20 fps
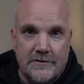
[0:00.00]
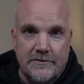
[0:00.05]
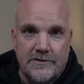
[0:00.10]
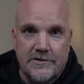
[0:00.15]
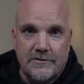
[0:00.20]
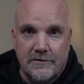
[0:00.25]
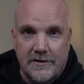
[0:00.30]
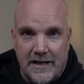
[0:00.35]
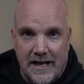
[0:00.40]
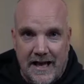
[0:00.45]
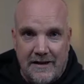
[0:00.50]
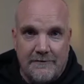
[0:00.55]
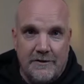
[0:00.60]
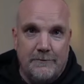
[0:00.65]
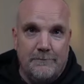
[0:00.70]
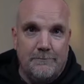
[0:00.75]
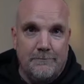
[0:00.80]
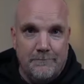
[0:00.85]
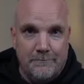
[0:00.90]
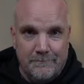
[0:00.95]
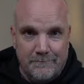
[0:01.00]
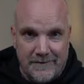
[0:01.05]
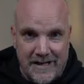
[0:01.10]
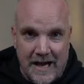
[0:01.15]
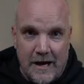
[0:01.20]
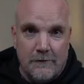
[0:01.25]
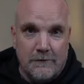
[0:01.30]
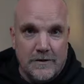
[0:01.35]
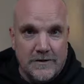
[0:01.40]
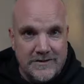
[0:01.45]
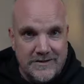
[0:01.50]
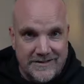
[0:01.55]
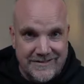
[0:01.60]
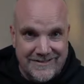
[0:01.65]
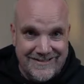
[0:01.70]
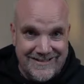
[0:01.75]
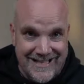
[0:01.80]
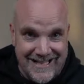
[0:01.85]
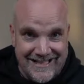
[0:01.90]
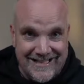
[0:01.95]
So I have an hour to
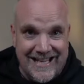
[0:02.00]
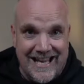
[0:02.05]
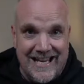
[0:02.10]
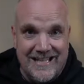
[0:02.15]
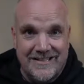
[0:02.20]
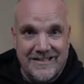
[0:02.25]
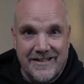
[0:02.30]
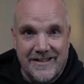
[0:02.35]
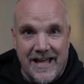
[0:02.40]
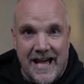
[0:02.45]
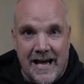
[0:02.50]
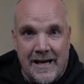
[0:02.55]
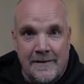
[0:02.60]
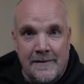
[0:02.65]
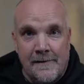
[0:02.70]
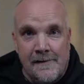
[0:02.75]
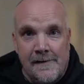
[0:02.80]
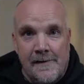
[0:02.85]
dedicate to that.